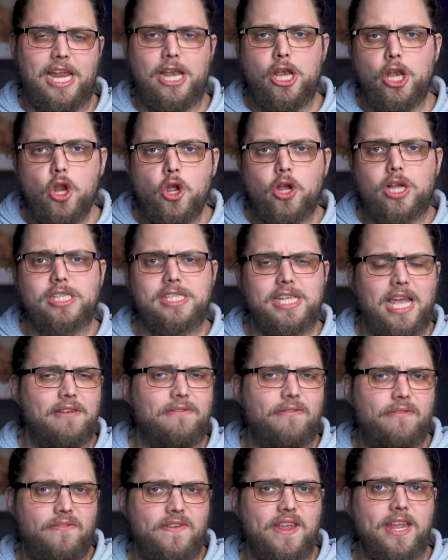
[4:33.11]
It looks
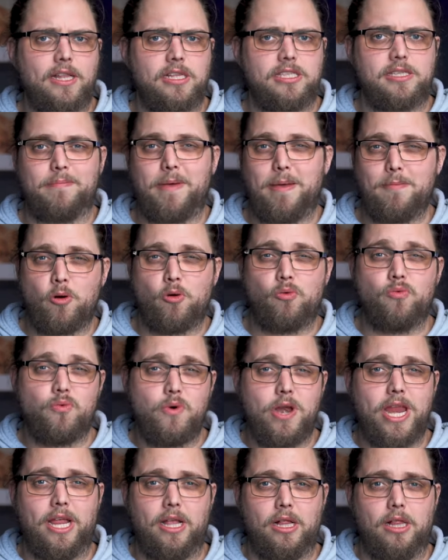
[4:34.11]
and feels a bit more
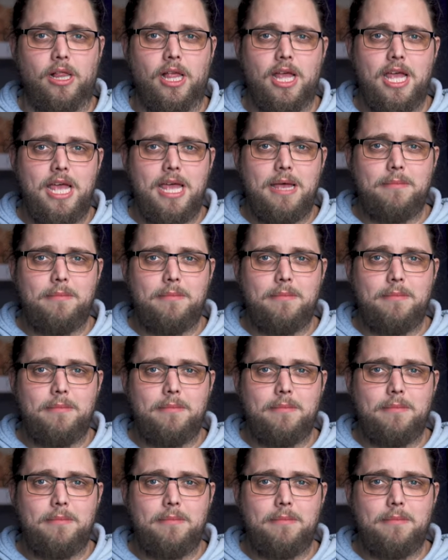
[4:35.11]
real